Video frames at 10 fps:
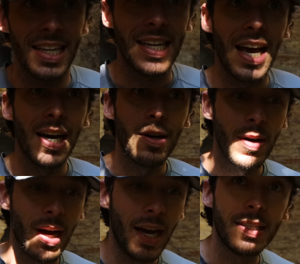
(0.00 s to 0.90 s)

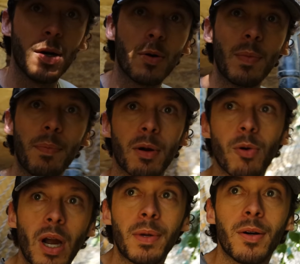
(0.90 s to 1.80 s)
Now I don't remember
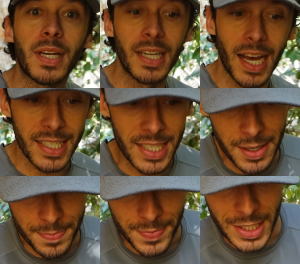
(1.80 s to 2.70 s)
where I'm going
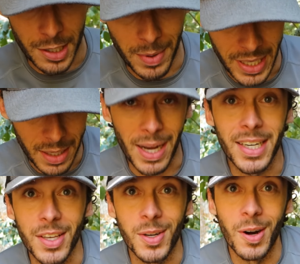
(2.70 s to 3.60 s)
next, so I'm gonna get
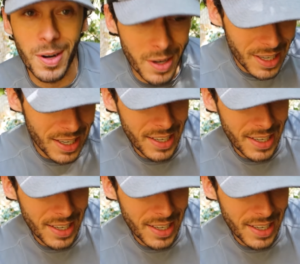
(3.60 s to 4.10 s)
back to the car,